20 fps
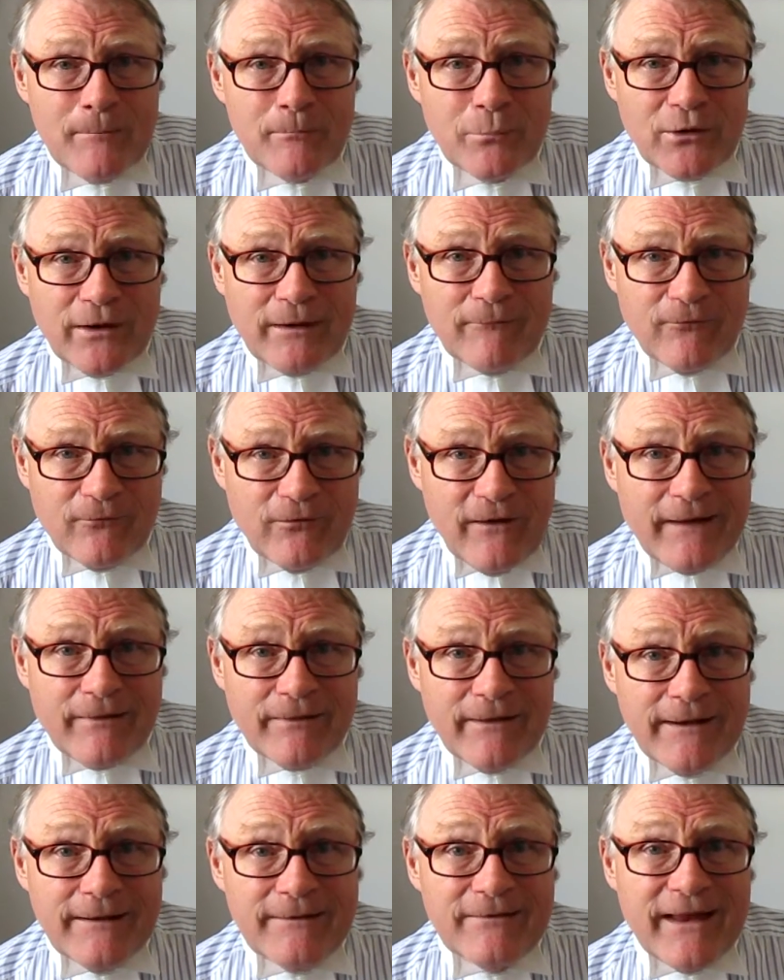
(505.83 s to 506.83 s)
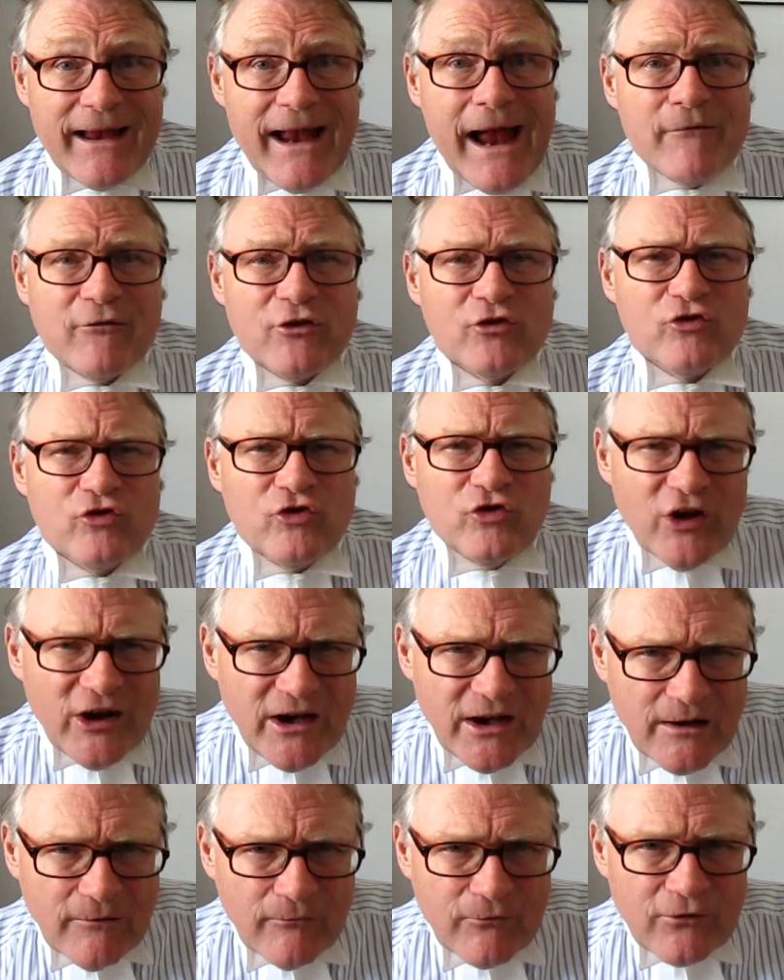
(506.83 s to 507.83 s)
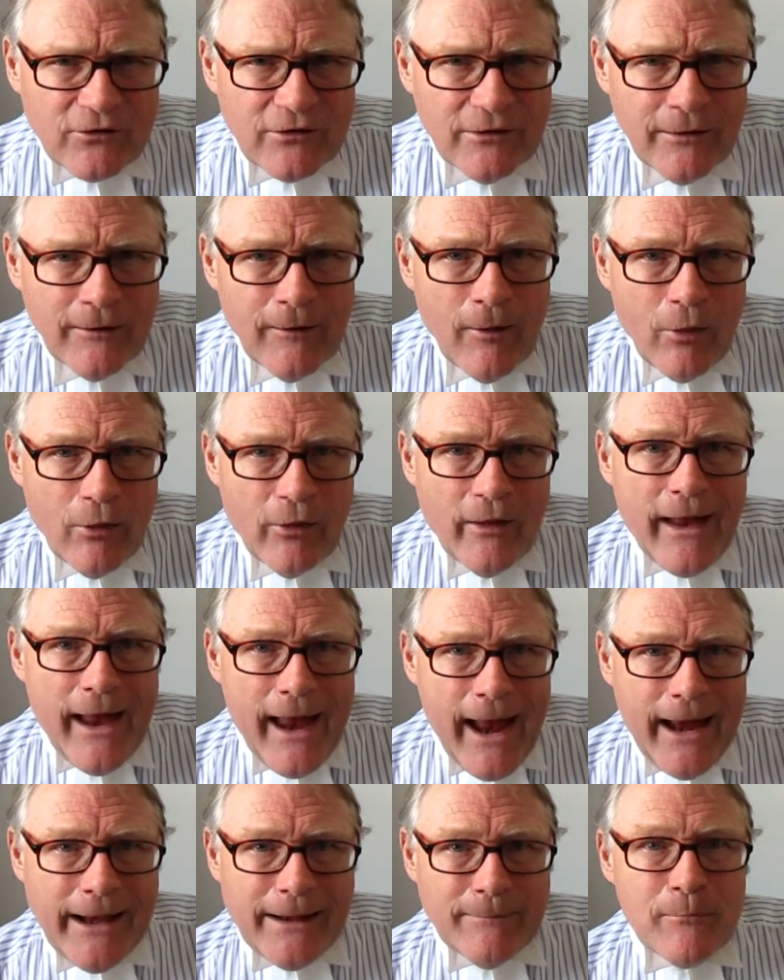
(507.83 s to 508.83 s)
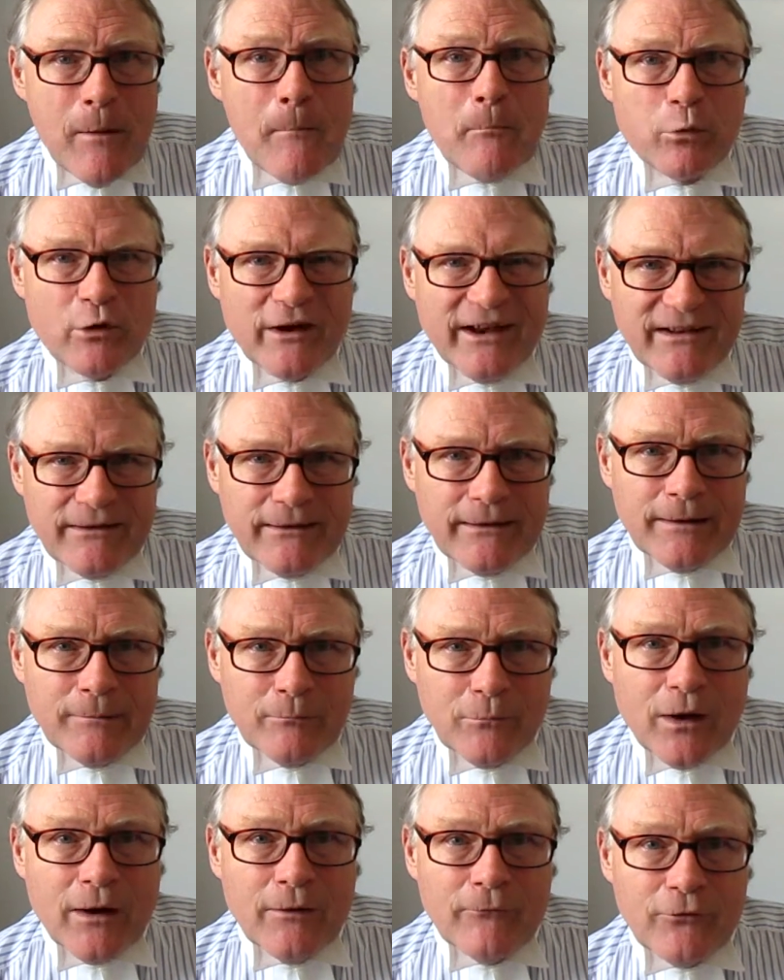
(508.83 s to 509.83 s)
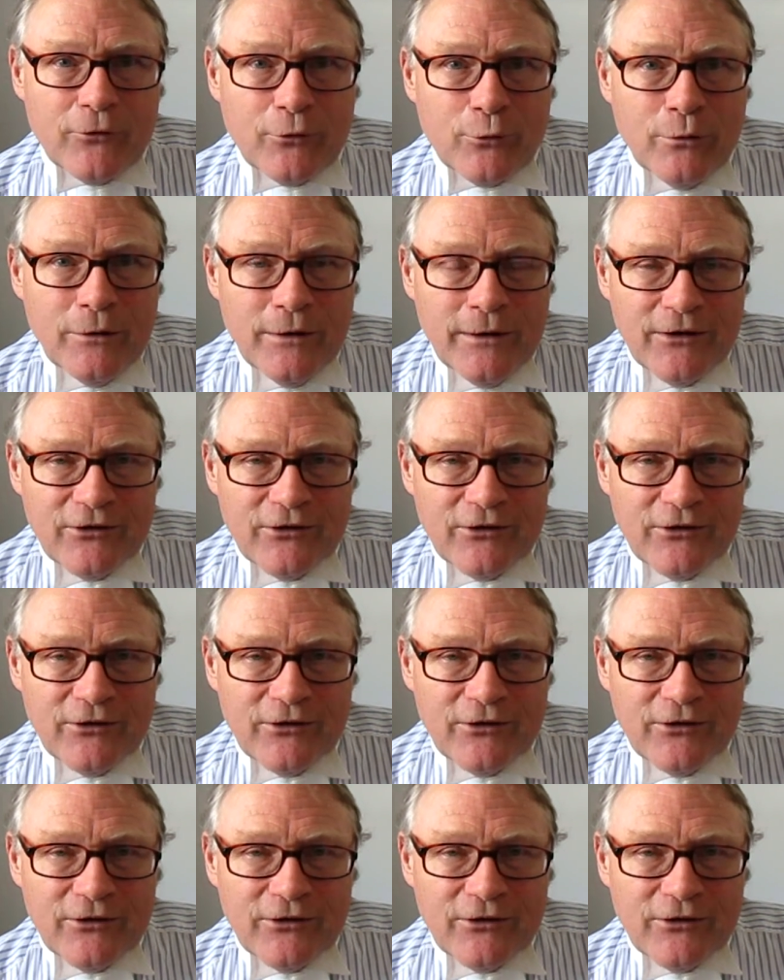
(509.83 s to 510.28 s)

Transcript: But in fact, they have achieved their aim brilliantly, in my view.